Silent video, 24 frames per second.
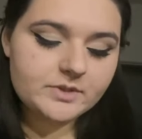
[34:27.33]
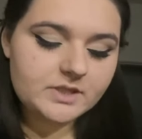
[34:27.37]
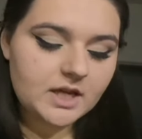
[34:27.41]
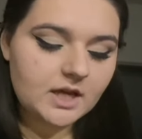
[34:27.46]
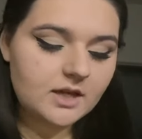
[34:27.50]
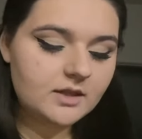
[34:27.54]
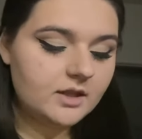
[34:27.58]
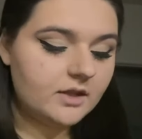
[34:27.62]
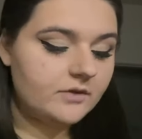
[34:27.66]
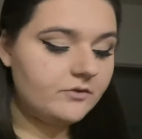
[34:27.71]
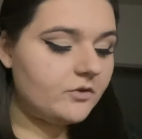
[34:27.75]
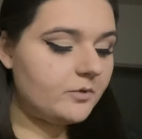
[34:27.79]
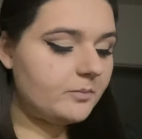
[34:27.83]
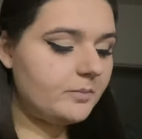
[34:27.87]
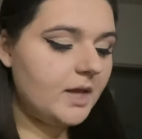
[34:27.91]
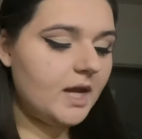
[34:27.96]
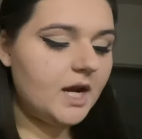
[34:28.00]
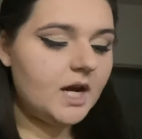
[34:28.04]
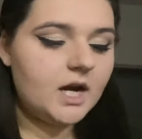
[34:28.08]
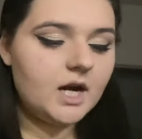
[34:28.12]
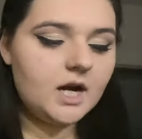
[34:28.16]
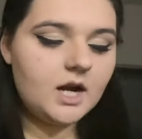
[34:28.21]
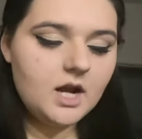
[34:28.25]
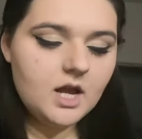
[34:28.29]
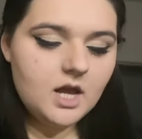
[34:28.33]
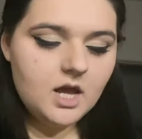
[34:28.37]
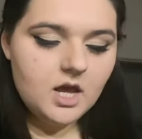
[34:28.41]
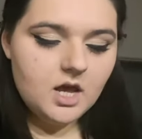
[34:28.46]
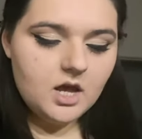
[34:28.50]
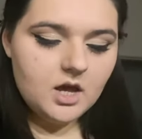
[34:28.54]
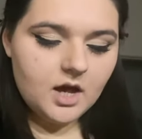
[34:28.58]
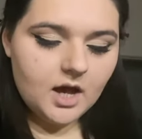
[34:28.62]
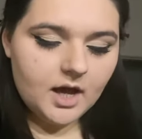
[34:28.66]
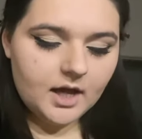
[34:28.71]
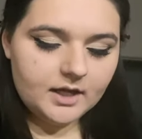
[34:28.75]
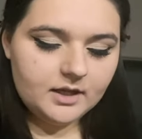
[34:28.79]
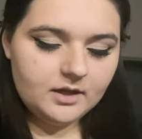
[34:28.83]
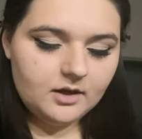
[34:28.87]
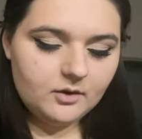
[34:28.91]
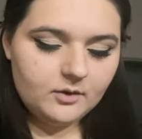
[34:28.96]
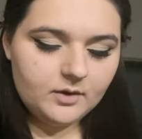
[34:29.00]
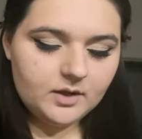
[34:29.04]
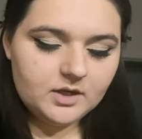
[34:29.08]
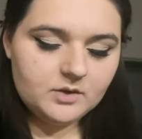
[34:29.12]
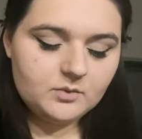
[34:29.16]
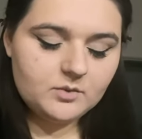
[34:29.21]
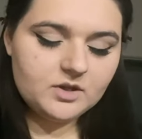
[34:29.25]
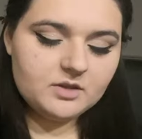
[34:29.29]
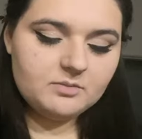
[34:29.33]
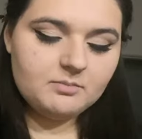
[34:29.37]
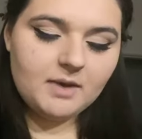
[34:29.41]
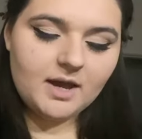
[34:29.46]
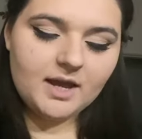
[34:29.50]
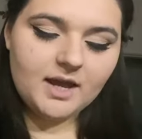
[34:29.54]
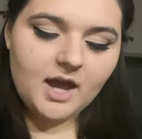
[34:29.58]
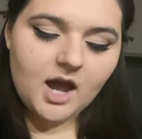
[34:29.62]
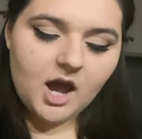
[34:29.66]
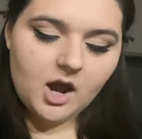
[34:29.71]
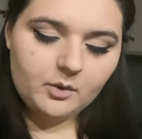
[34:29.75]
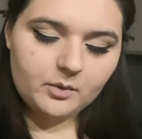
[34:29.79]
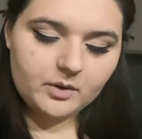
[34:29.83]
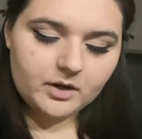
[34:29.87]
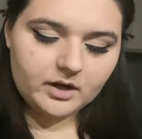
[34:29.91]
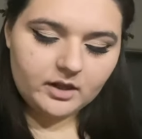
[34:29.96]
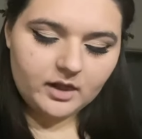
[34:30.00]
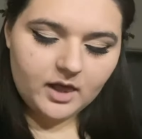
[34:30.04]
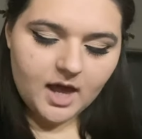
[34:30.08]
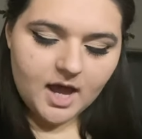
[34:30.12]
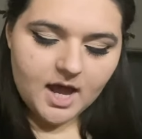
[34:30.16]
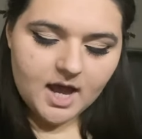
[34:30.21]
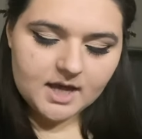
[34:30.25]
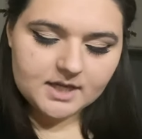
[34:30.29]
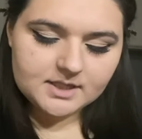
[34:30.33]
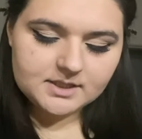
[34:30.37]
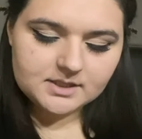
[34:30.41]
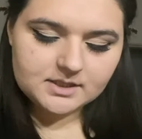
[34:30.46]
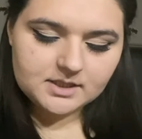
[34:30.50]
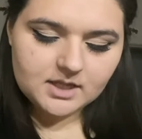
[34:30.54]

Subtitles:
And then from there, I go in with my Hourglass